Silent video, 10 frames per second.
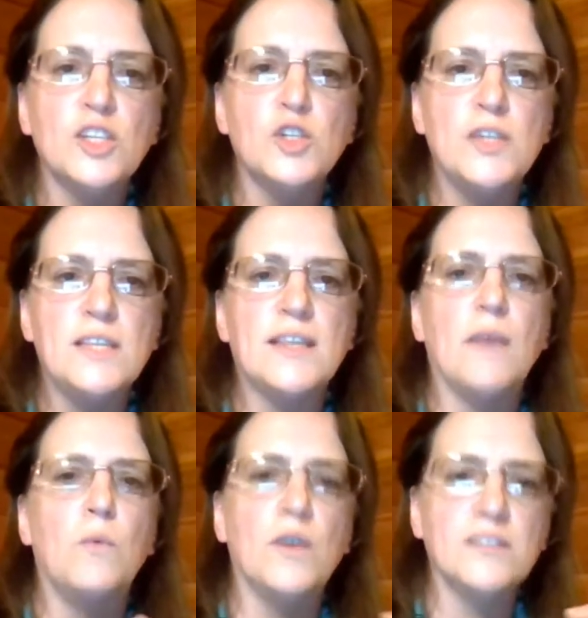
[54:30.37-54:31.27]
underneath
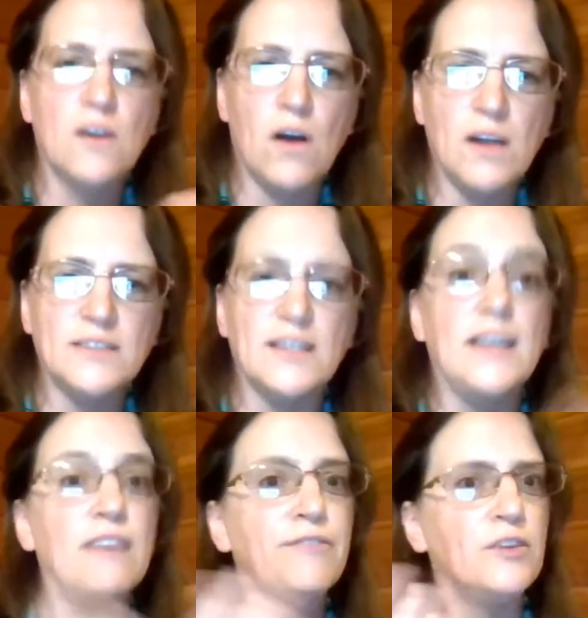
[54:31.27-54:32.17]
that, what's causing,
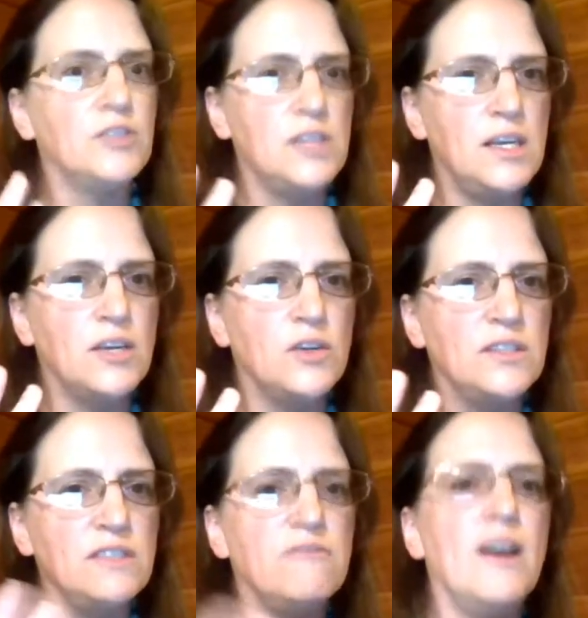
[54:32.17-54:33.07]
if there's an
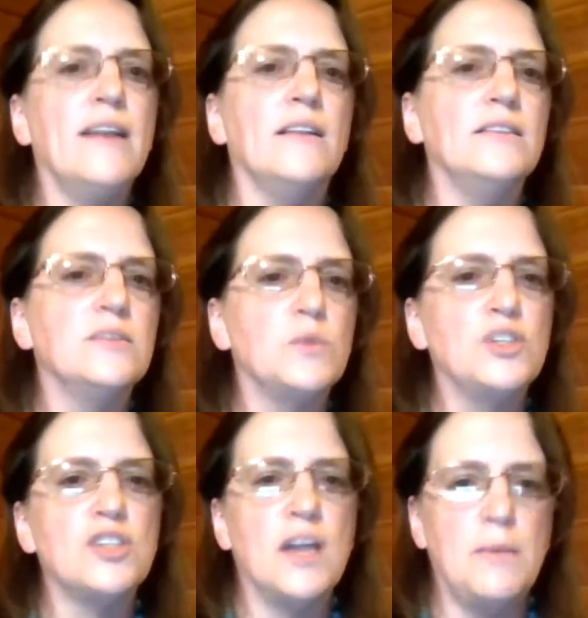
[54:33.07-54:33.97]
increase in violence,
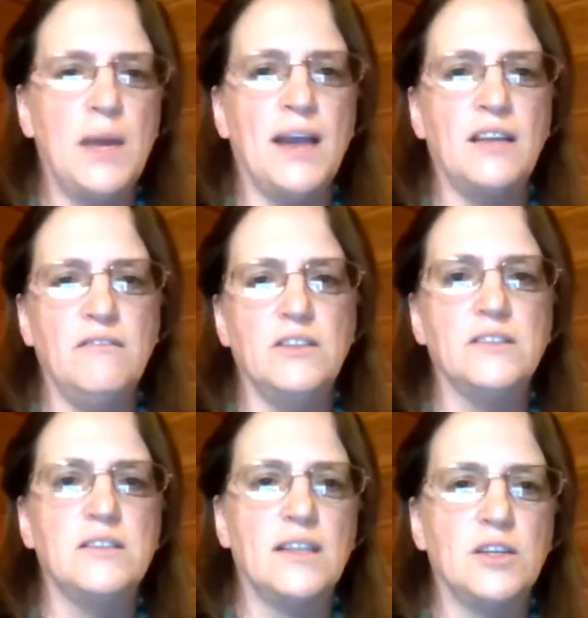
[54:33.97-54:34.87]
which I'm not
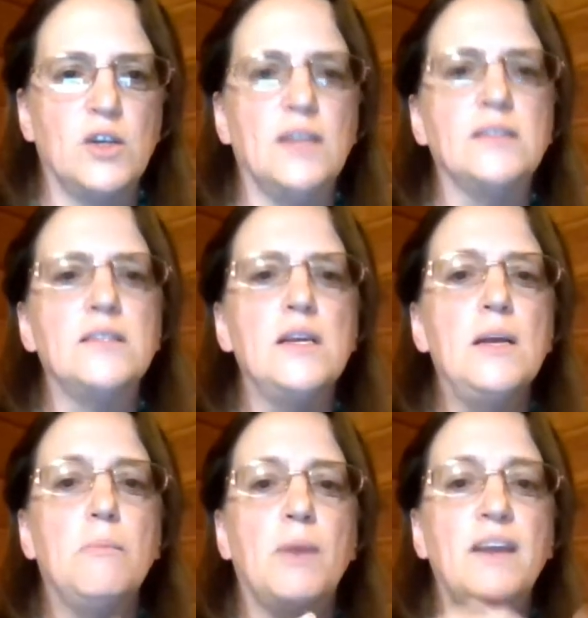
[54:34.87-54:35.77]
convinced that there is,
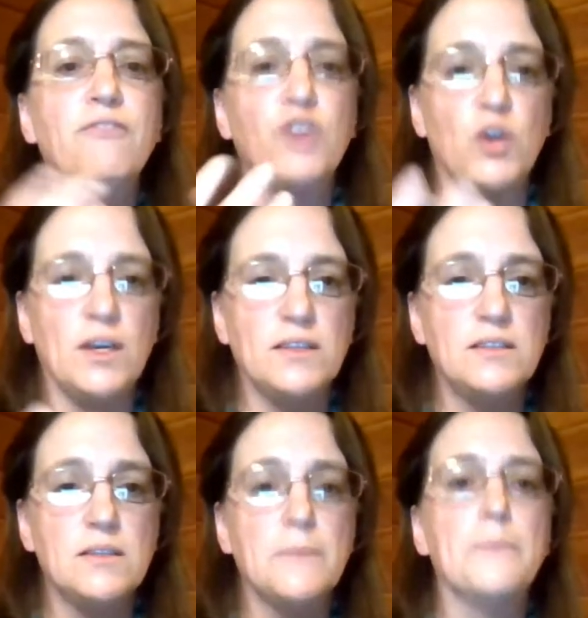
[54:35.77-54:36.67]
but if there
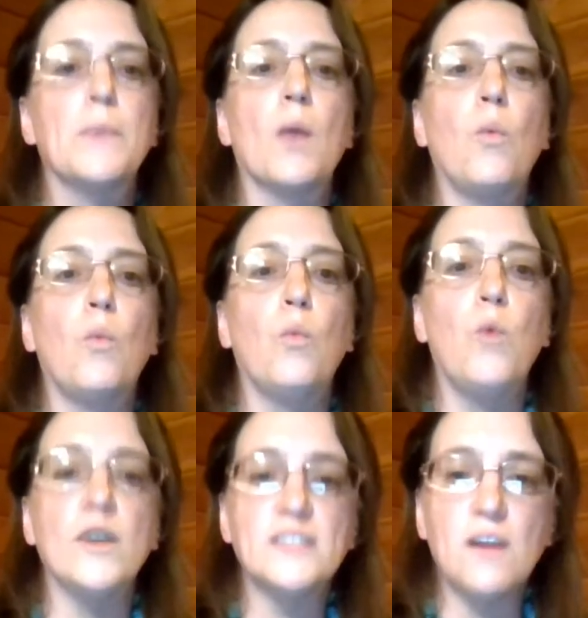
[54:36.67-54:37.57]
is,
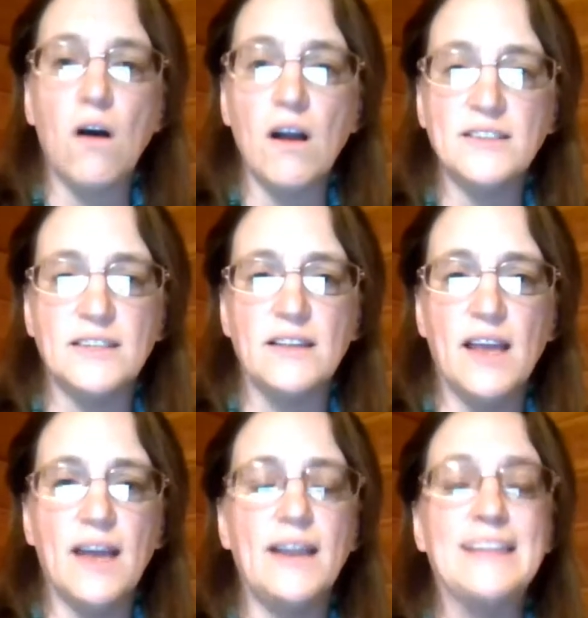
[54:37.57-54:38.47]
what's causing
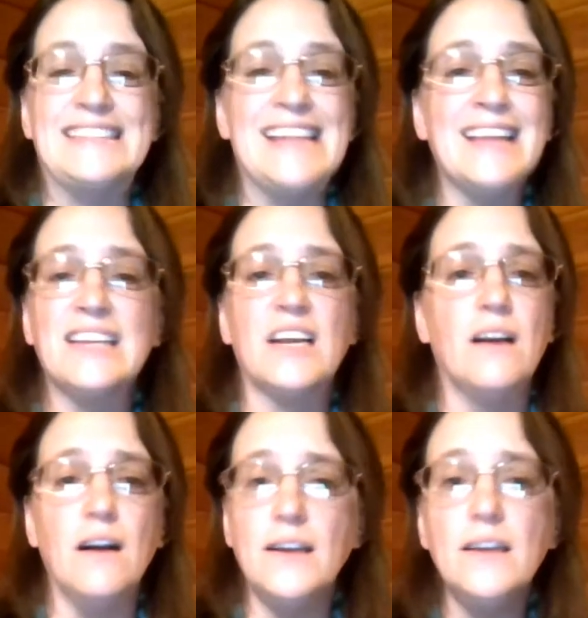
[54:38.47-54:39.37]
that? It's not the
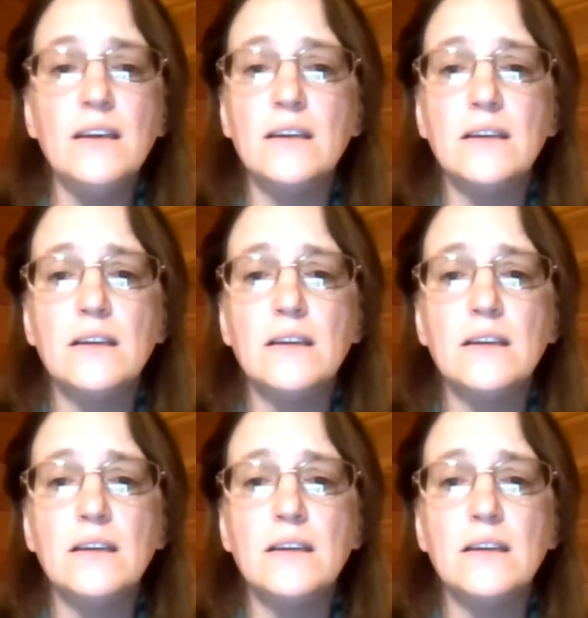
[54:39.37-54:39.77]
gun.